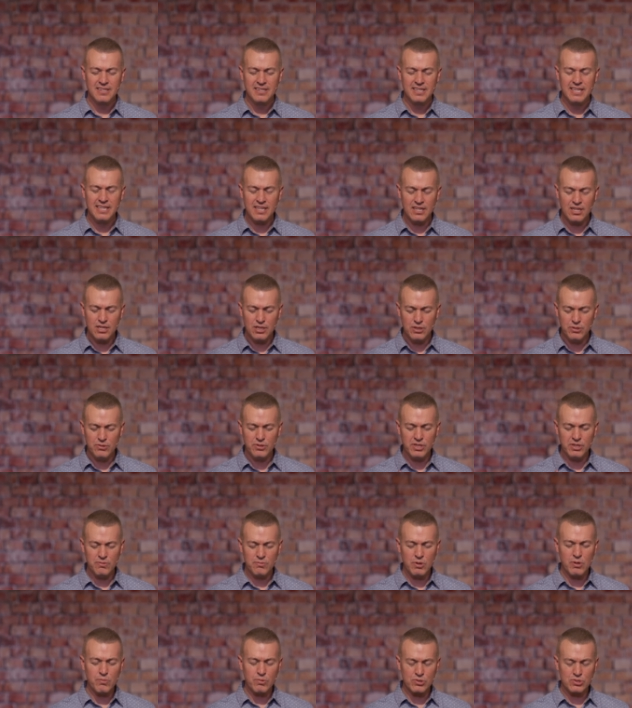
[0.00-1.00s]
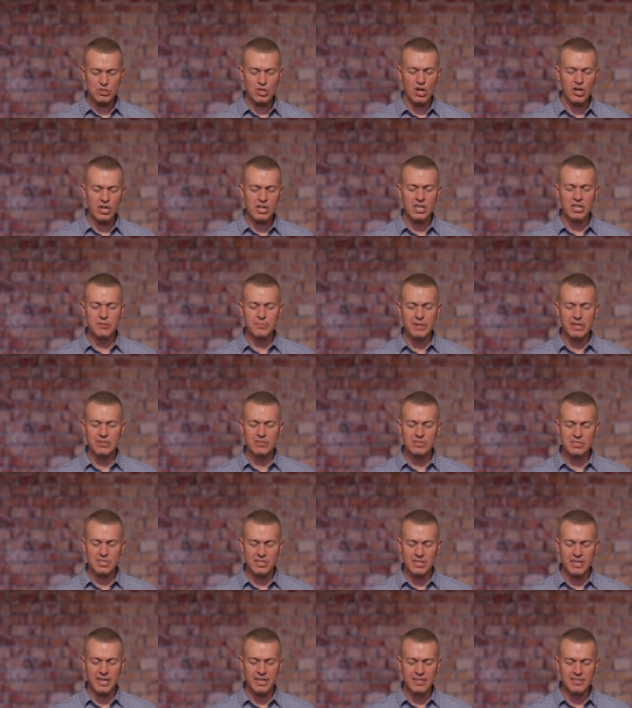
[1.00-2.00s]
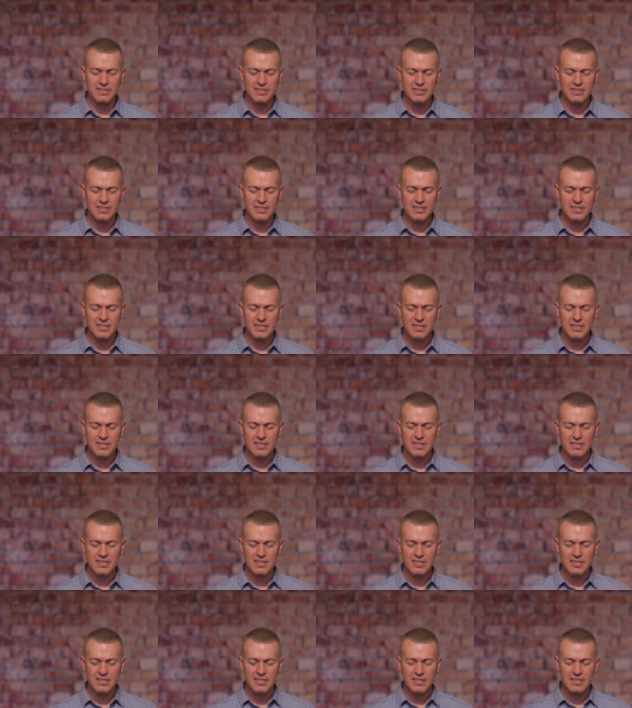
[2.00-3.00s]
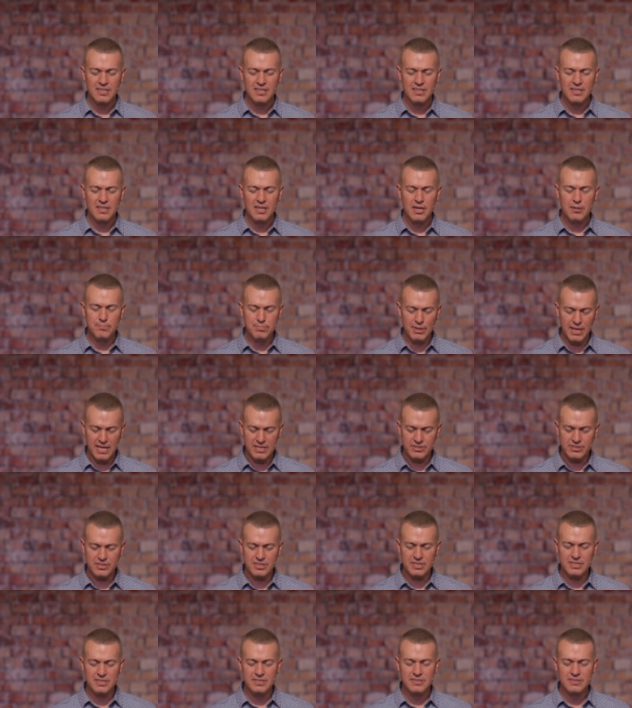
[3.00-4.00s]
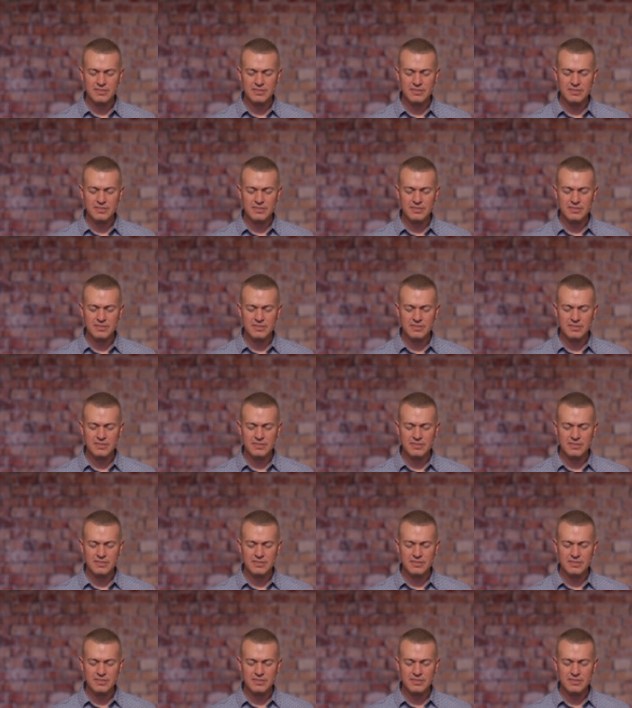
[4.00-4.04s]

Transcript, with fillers: including what we're talking about tonight, a blessing.